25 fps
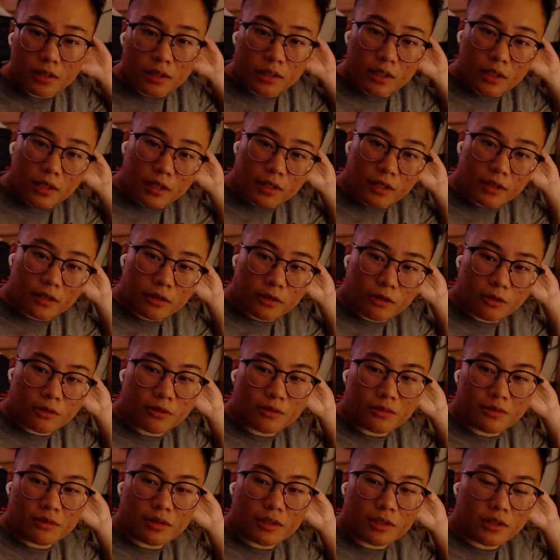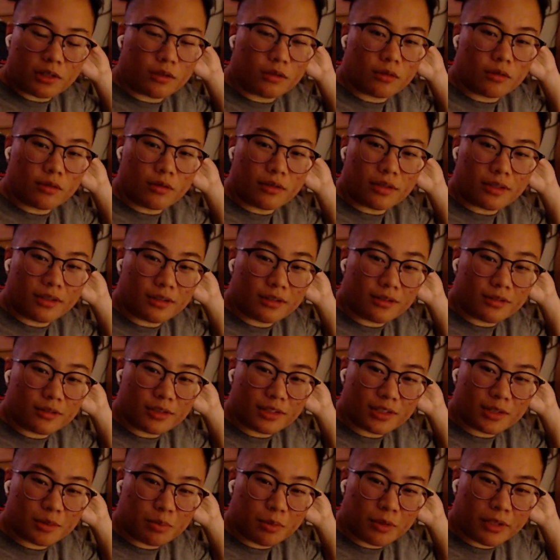I don't know how to
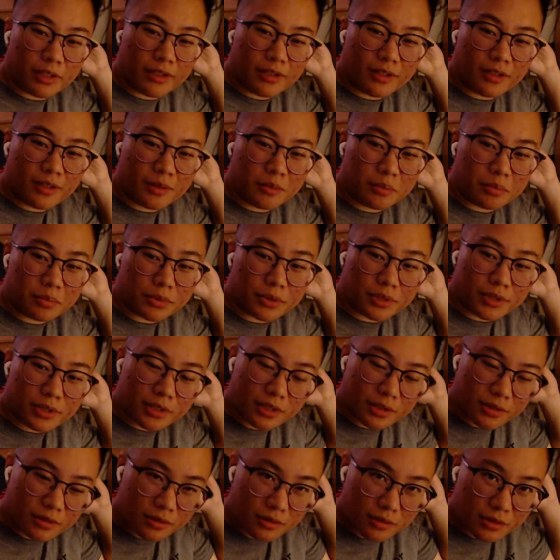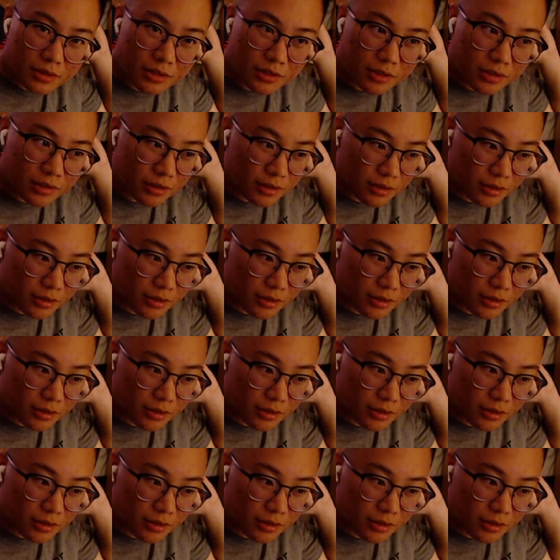explain it, but